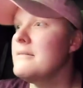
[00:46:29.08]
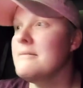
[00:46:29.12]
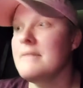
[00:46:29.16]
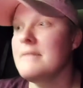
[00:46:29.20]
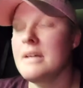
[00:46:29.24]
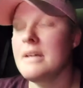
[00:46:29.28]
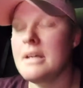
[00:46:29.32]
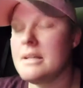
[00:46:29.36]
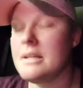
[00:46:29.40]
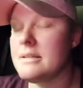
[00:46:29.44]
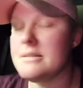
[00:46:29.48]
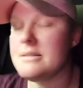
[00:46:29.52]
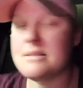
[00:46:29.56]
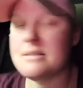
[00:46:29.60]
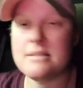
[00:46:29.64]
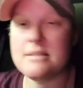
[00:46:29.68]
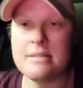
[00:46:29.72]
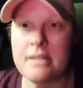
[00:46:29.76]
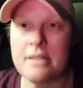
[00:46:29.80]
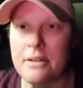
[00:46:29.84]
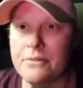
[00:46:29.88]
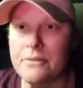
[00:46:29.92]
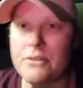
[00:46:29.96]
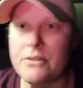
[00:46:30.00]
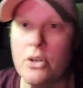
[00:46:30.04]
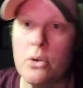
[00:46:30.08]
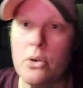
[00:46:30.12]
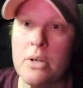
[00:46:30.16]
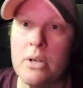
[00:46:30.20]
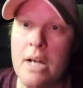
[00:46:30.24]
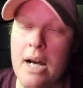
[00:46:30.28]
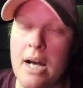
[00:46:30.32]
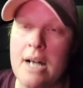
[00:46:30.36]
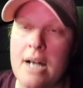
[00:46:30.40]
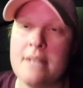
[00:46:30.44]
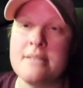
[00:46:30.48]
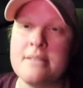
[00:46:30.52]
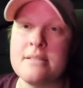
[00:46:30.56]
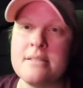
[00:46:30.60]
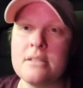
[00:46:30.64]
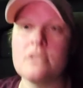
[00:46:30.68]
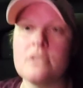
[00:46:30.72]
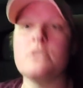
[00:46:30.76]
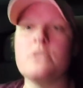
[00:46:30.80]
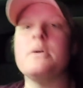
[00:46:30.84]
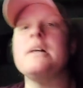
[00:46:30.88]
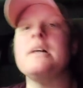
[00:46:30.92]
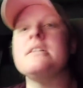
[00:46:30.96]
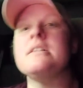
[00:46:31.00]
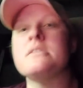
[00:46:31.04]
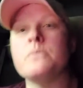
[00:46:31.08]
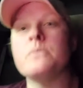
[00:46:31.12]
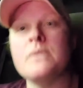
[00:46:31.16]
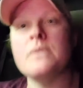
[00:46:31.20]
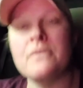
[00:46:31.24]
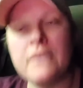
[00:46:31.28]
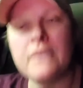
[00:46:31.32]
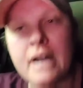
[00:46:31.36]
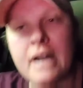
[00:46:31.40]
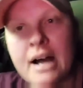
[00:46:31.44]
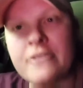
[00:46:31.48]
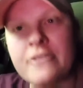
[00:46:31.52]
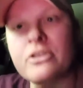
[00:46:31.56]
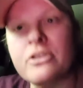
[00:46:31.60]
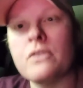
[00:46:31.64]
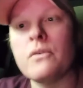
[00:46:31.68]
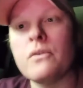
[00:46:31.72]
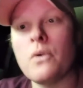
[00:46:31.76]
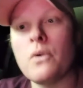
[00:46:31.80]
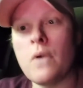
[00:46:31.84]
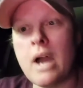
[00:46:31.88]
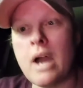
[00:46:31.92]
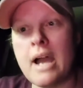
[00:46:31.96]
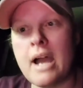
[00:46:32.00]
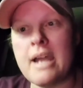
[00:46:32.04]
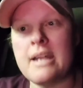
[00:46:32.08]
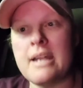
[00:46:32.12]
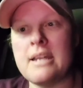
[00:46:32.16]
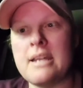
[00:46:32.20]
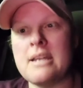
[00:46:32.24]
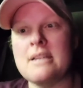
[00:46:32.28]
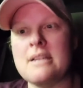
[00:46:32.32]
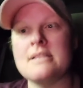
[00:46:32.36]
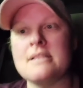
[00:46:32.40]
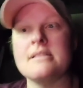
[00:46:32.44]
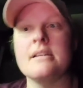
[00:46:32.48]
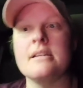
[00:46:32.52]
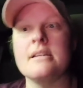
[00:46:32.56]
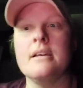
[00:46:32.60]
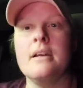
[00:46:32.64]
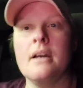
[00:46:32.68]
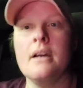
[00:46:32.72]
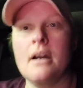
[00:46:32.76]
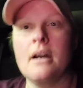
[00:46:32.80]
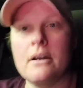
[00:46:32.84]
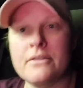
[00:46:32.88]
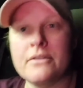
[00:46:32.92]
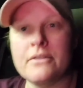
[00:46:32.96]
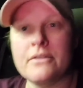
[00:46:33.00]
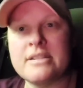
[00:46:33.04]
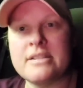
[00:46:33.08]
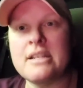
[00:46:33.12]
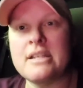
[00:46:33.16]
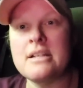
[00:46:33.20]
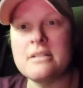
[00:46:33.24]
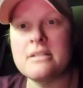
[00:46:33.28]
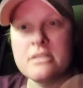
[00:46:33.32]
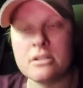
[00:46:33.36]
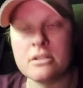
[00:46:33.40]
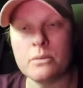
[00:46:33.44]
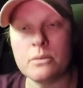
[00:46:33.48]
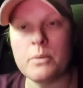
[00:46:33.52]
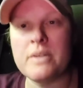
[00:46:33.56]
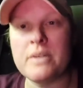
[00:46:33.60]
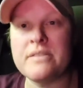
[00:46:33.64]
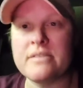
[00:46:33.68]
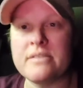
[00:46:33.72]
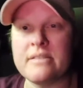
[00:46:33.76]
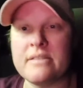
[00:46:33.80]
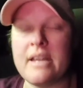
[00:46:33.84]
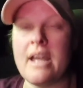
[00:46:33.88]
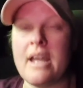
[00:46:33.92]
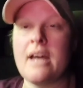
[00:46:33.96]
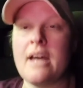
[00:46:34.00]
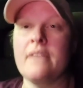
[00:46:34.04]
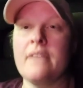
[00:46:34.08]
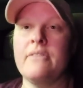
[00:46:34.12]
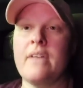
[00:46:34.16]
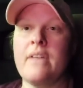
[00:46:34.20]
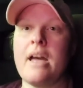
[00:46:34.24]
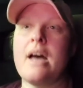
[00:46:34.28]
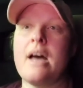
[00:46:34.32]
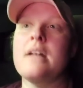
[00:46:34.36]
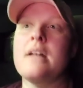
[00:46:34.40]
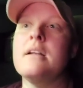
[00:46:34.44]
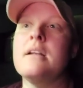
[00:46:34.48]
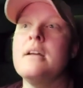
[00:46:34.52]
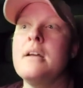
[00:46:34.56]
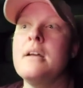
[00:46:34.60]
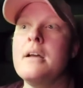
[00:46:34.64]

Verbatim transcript: It's of no consequence. We've got the varieties of seeds to withstand that.